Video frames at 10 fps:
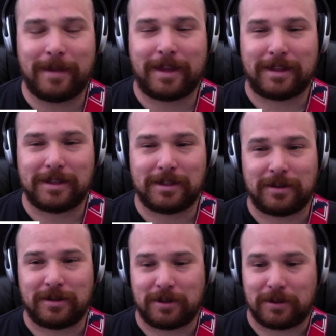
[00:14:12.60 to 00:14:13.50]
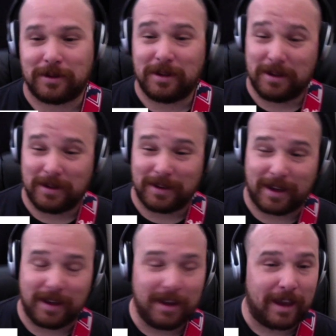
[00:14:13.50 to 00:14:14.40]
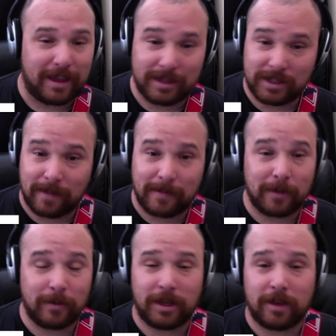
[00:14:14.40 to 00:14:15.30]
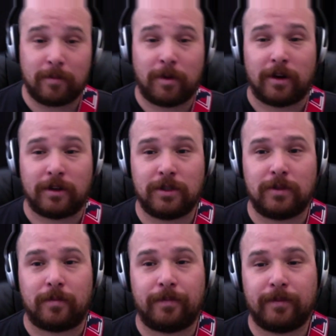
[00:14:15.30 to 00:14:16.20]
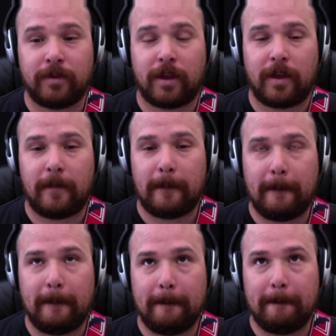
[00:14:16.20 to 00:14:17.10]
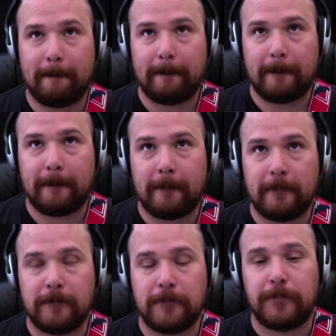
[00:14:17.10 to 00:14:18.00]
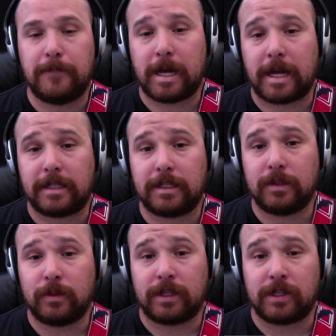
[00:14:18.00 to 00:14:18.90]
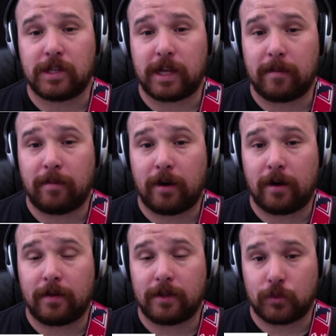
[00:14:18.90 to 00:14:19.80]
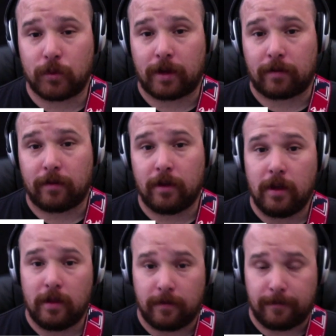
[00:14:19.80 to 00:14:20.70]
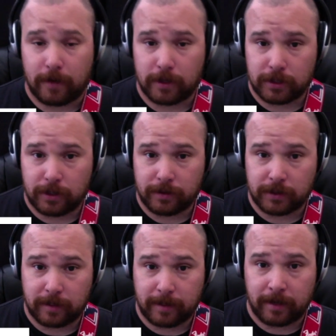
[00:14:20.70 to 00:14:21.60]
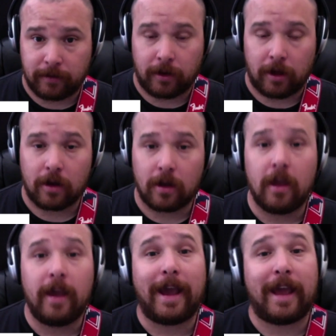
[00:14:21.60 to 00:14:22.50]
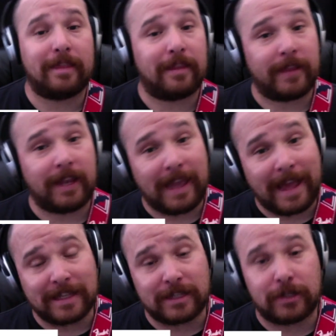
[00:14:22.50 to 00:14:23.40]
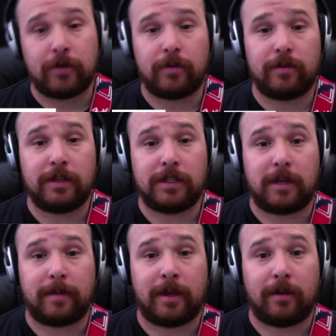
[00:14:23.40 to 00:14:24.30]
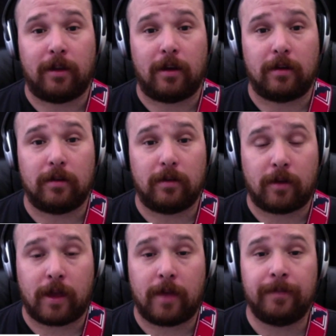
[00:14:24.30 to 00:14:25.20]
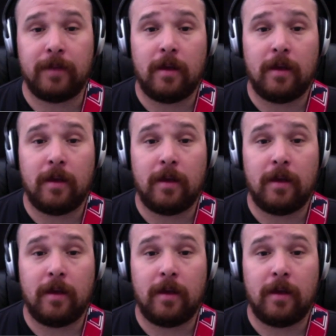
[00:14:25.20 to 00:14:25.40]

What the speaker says: Man, that's hard to do. Okay, and the same thing with the other part too, okay? But with the second part of this riff, the first note is going to be held long, and then the last note is going to be held long, okay?